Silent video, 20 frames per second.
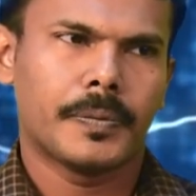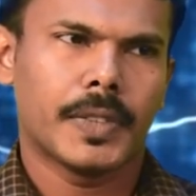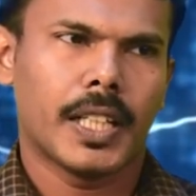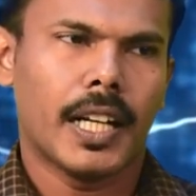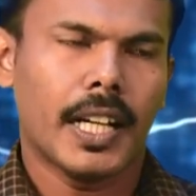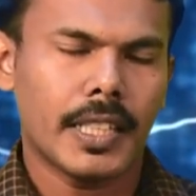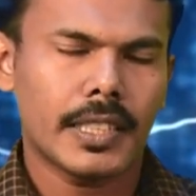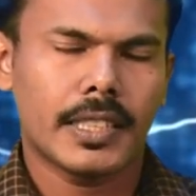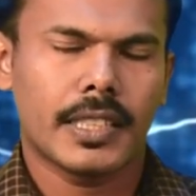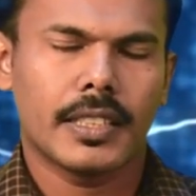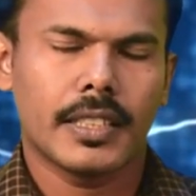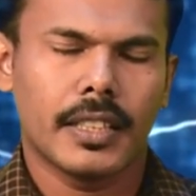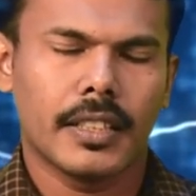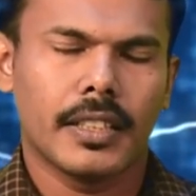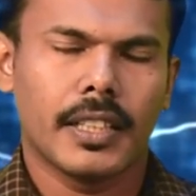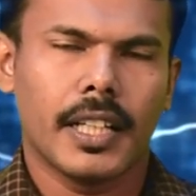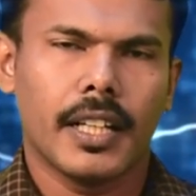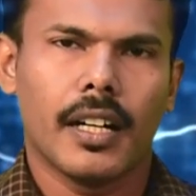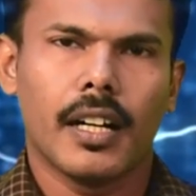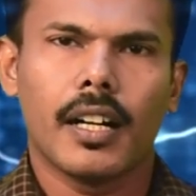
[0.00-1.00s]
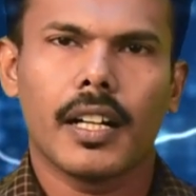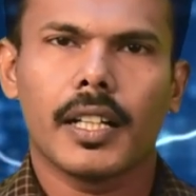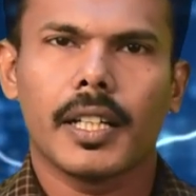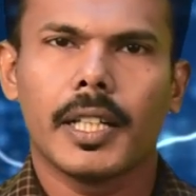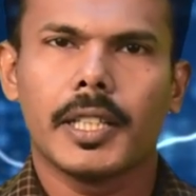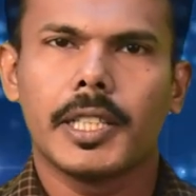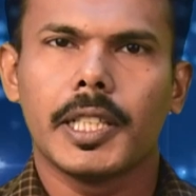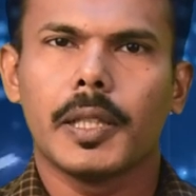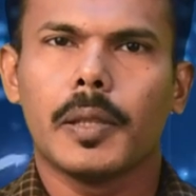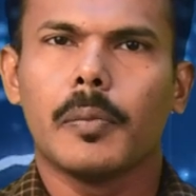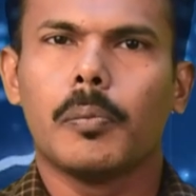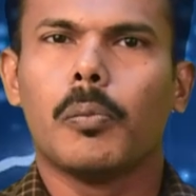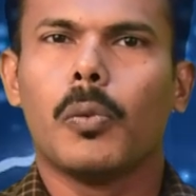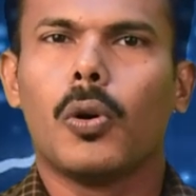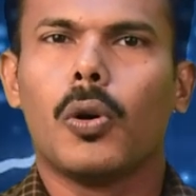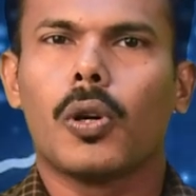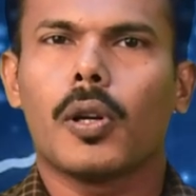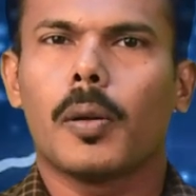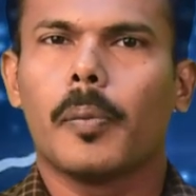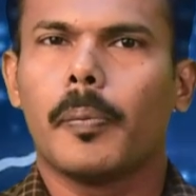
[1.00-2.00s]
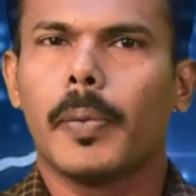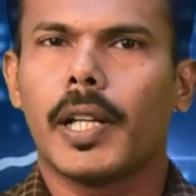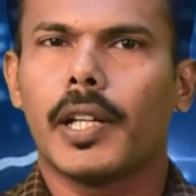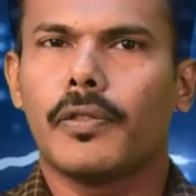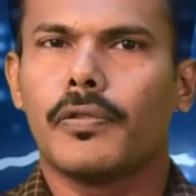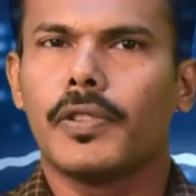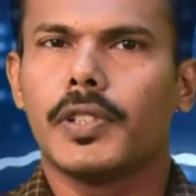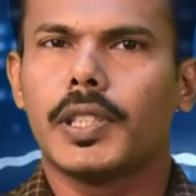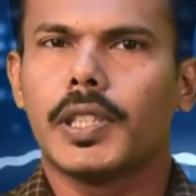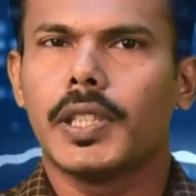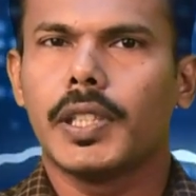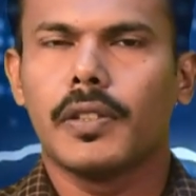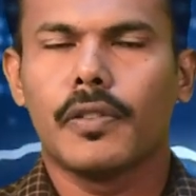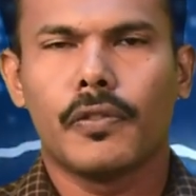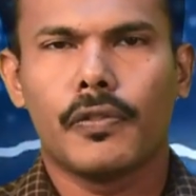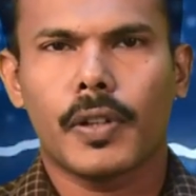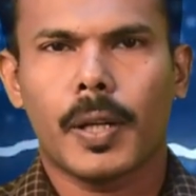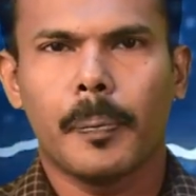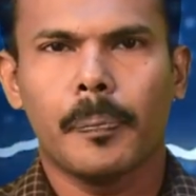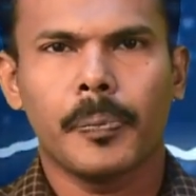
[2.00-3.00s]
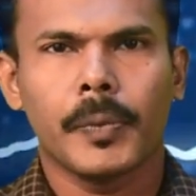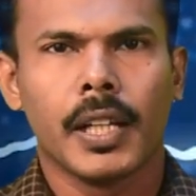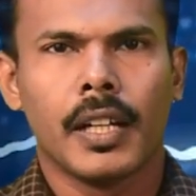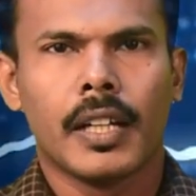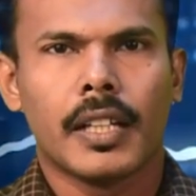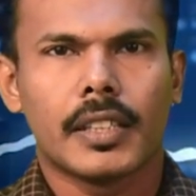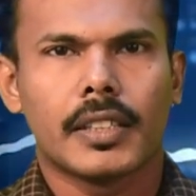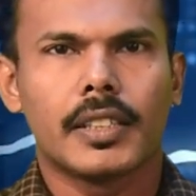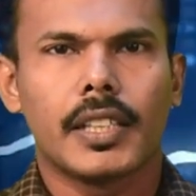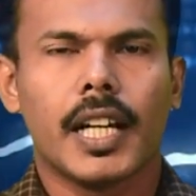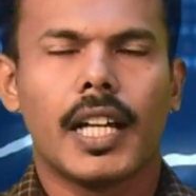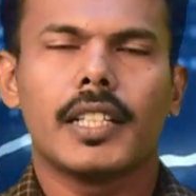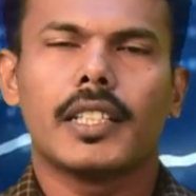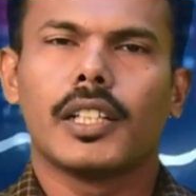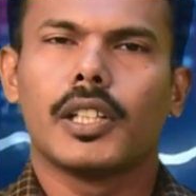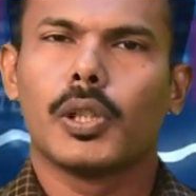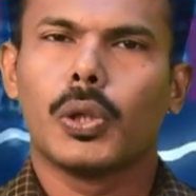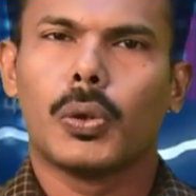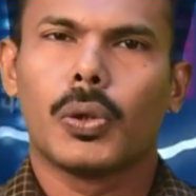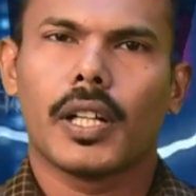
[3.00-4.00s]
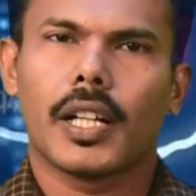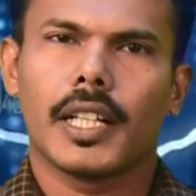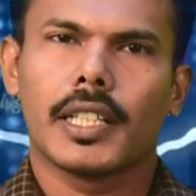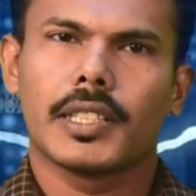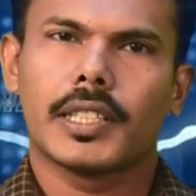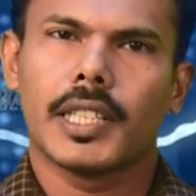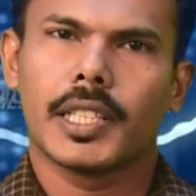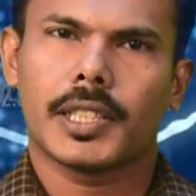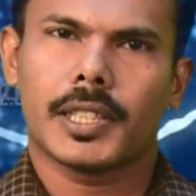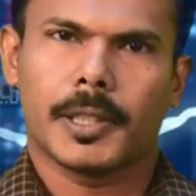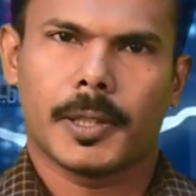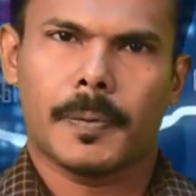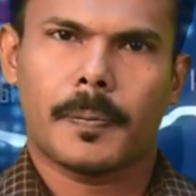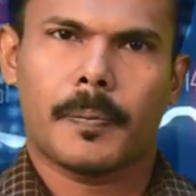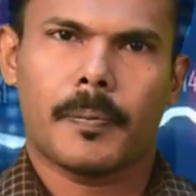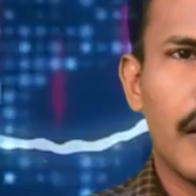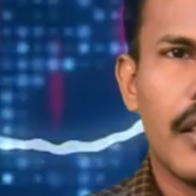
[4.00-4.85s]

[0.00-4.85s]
as they are getting more benefit from that dollarization.